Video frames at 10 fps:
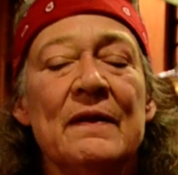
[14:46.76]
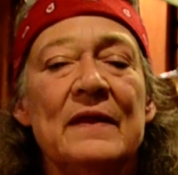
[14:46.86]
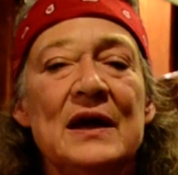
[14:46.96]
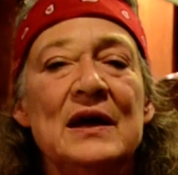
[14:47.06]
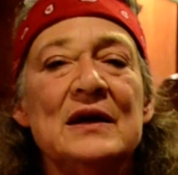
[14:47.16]

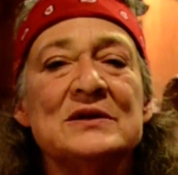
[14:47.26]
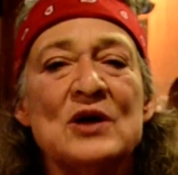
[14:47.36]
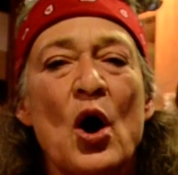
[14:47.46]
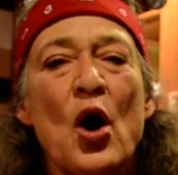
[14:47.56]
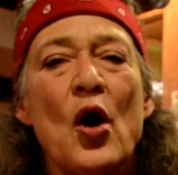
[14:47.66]
These
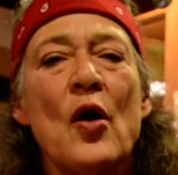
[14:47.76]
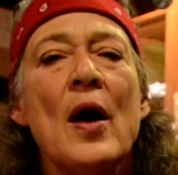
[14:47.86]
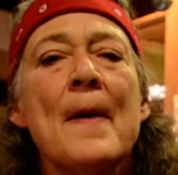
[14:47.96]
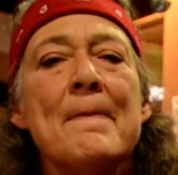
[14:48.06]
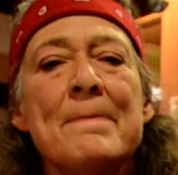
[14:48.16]
are
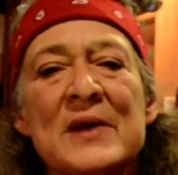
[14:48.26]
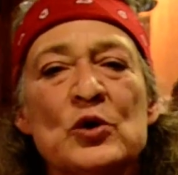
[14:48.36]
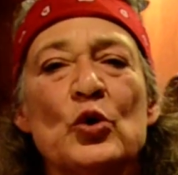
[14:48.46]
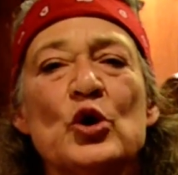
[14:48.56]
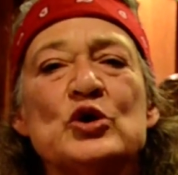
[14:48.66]

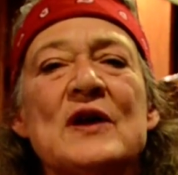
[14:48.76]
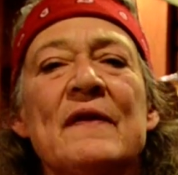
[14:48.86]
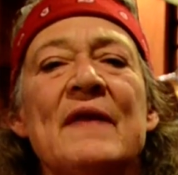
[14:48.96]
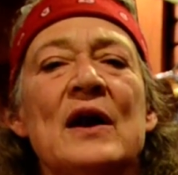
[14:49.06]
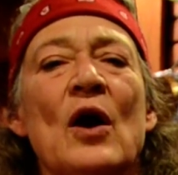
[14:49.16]
minerals
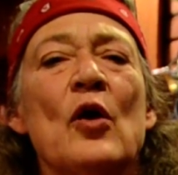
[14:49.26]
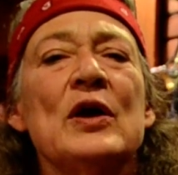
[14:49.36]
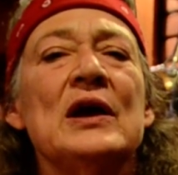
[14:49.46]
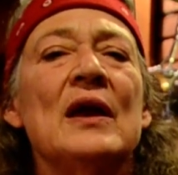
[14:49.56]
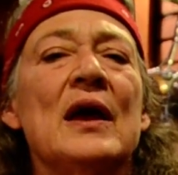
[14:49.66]
that are
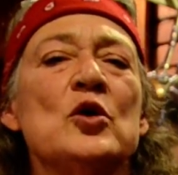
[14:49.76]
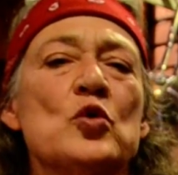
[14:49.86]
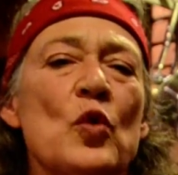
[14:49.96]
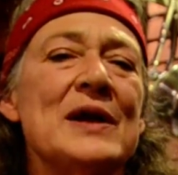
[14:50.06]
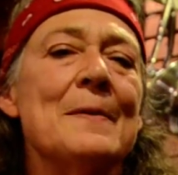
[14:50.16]
in a
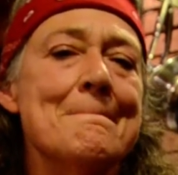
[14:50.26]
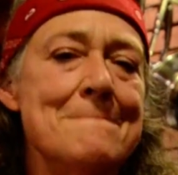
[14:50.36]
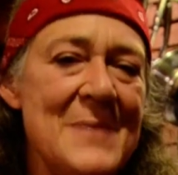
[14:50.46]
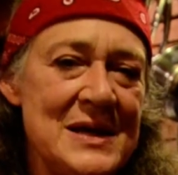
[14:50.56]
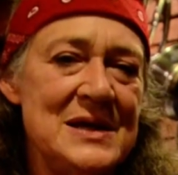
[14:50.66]
great
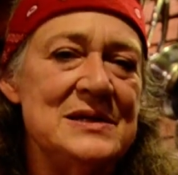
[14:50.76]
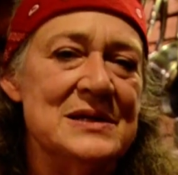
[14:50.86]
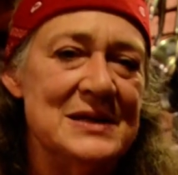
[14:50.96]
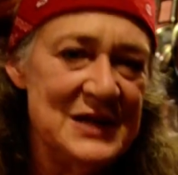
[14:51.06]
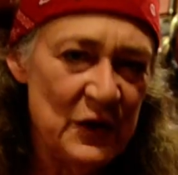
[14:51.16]
many
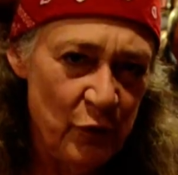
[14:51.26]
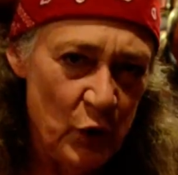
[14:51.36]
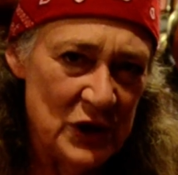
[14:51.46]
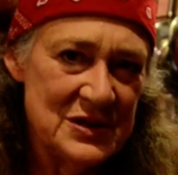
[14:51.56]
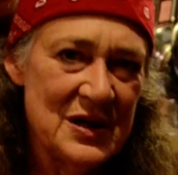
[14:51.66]

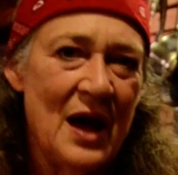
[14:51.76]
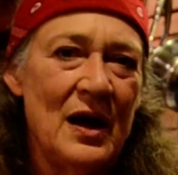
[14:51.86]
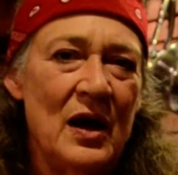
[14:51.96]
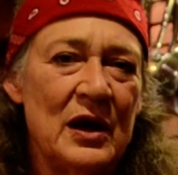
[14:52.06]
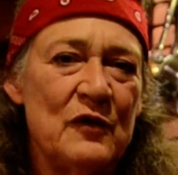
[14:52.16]
different
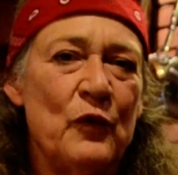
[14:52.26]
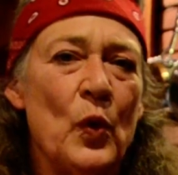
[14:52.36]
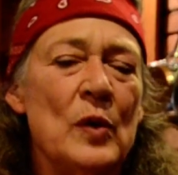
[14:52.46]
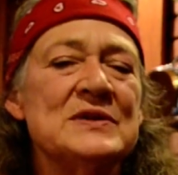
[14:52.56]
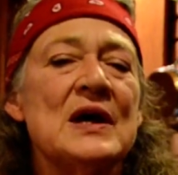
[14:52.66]
ionic
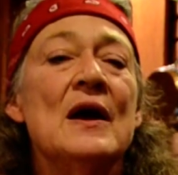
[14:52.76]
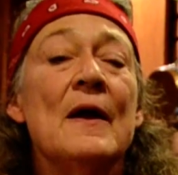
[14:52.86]
forms,